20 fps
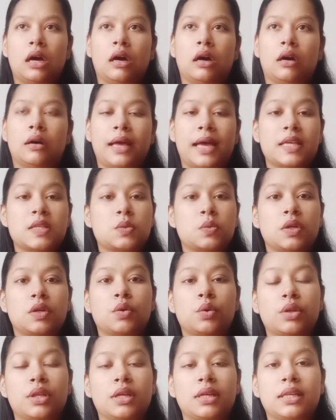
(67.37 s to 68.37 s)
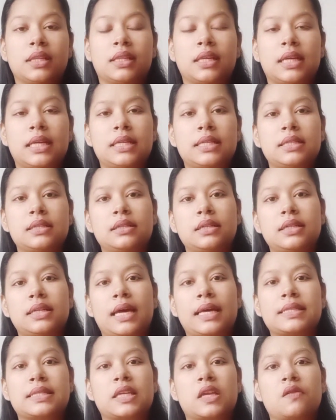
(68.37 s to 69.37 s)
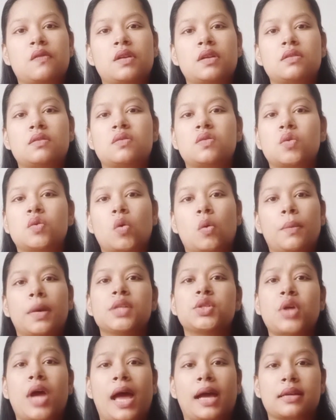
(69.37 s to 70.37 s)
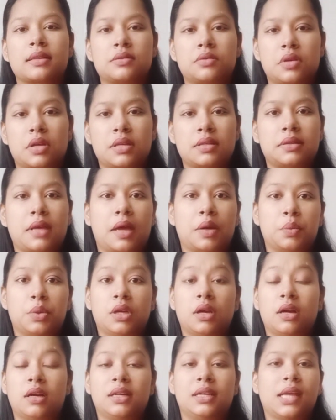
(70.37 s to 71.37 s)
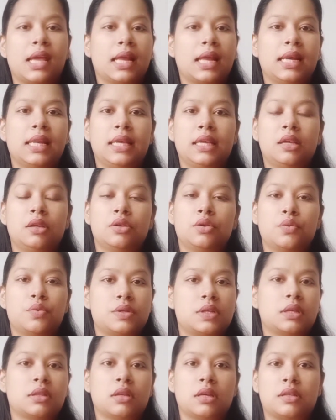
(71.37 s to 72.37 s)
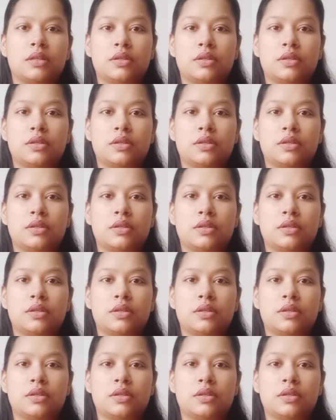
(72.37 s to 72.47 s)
As we know that the internet has given us so much access, and we are daily using the